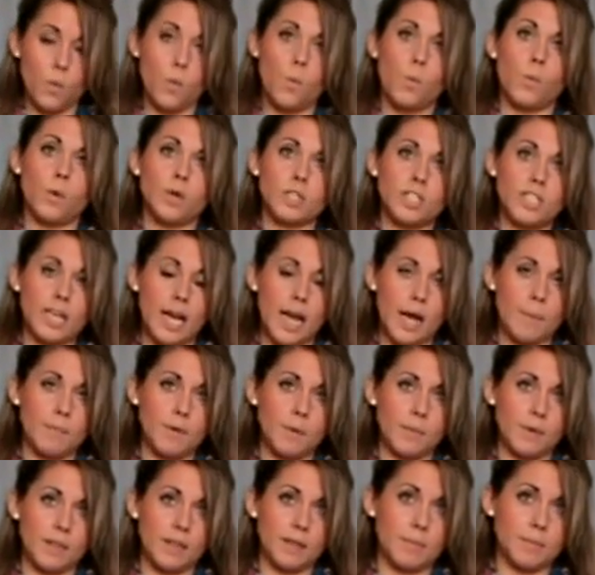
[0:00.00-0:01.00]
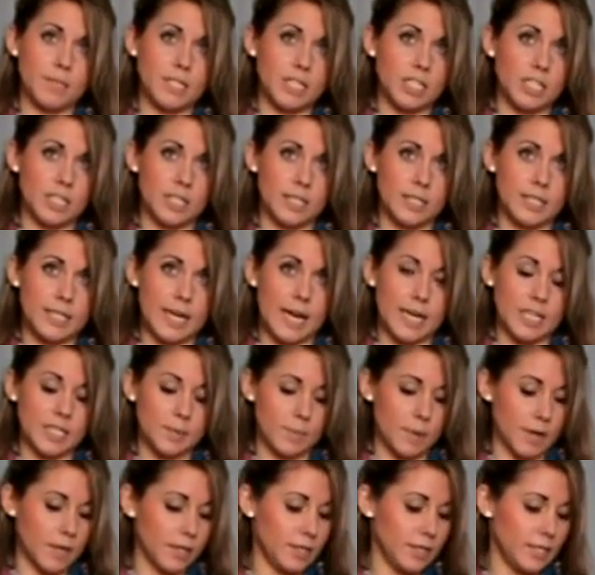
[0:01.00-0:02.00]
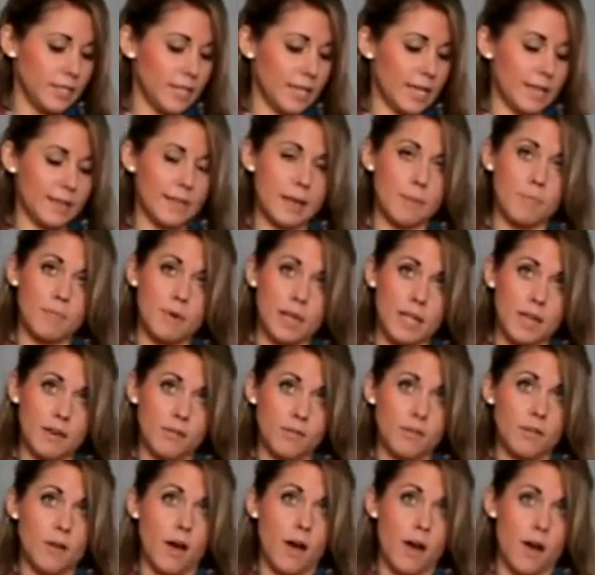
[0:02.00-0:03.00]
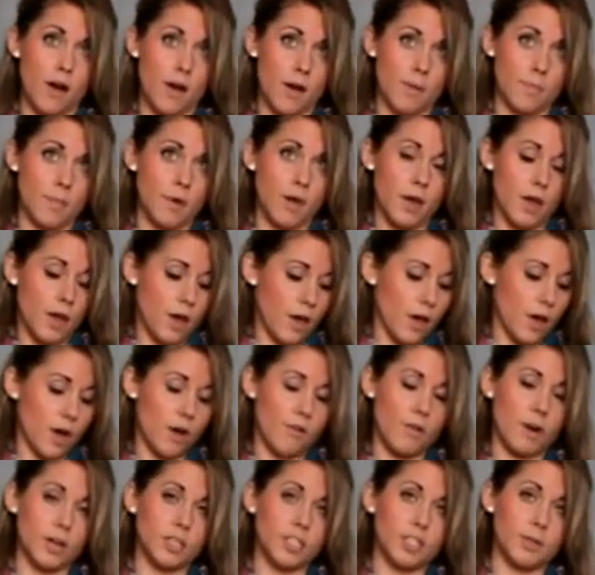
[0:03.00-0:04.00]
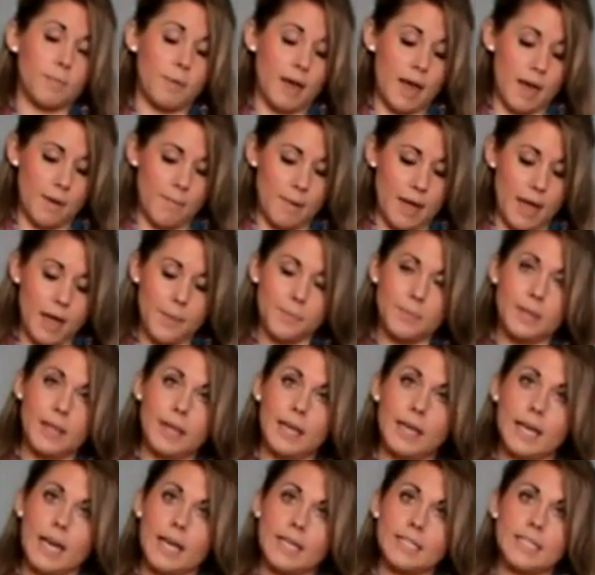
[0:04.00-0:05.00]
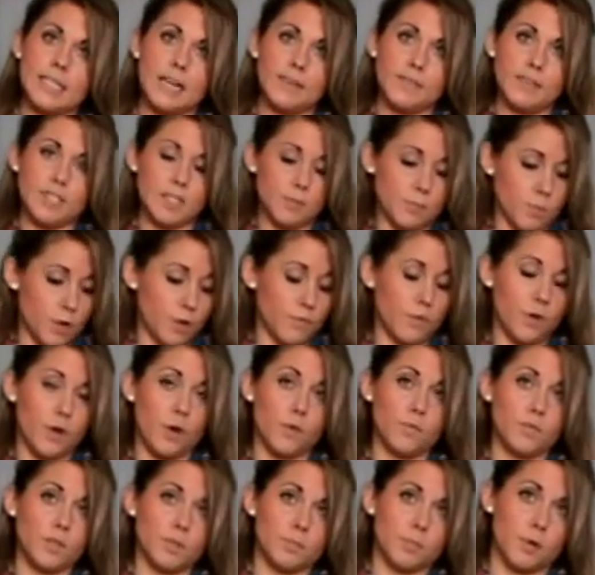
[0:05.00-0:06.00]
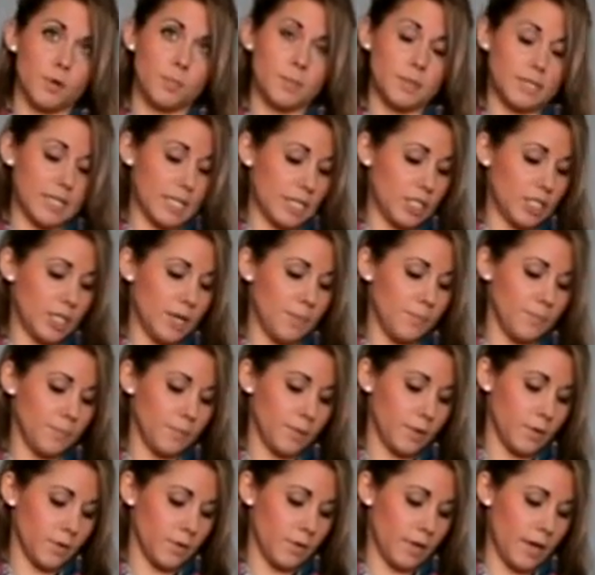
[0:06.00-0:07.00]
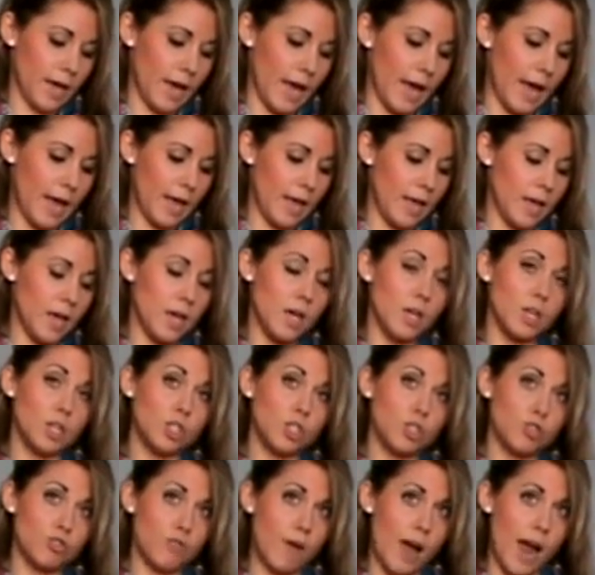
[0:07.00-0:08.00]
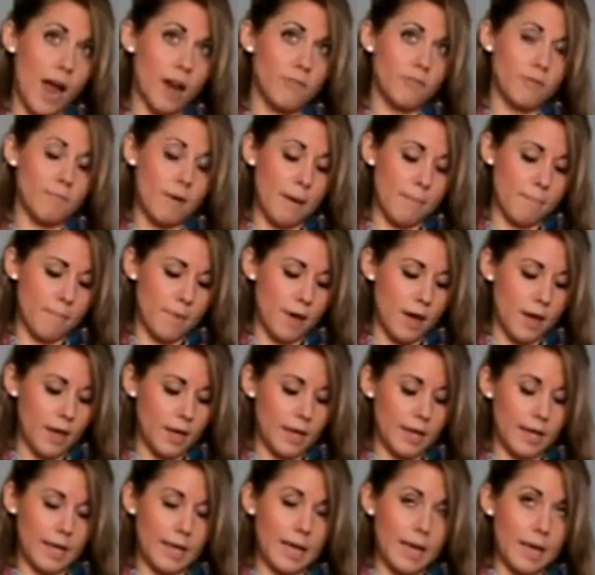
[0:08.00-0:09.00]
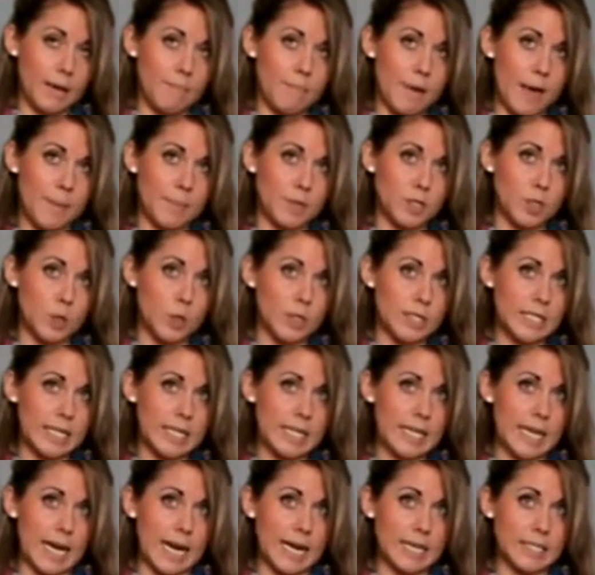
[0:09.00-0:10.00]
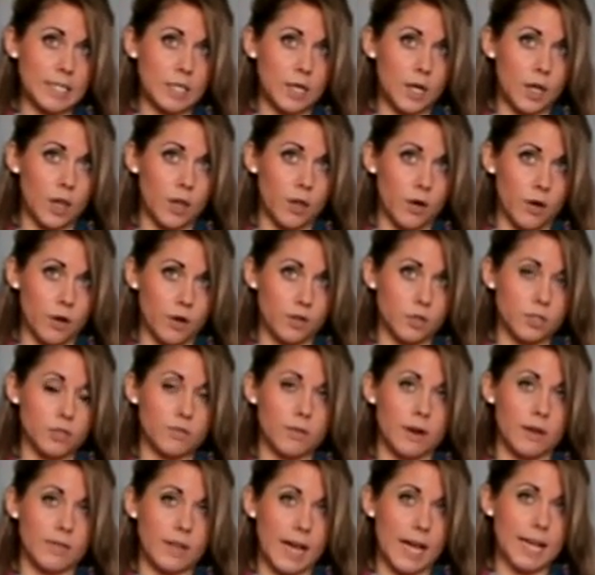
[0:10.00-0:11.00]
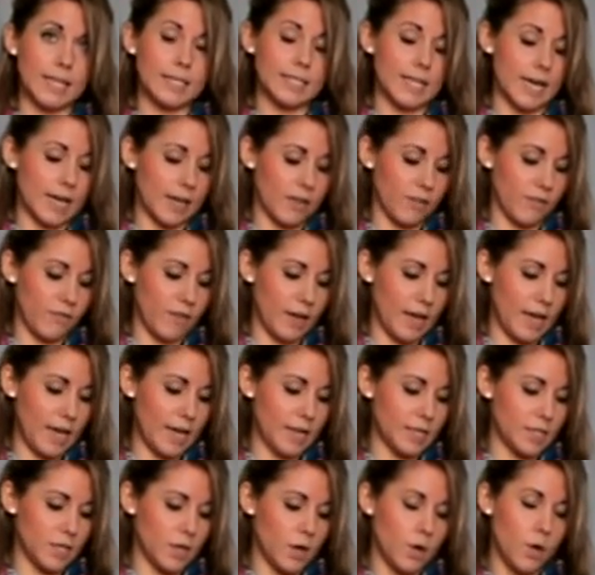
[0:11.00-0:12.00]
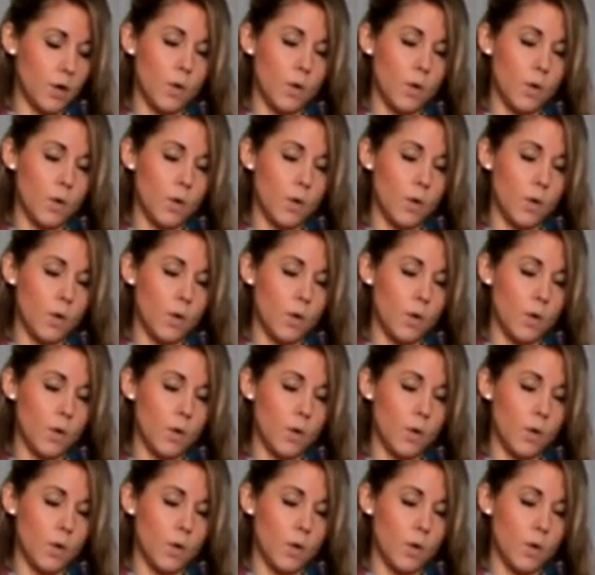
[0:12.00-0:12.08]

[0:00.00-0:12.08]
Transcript: Once you're happy with your position attachments, you can then bring your other arm across your baby and get yourself into more of a comfortable position. Okay. Try and remember, keep baby tucked in nice and close throughout that entire feed.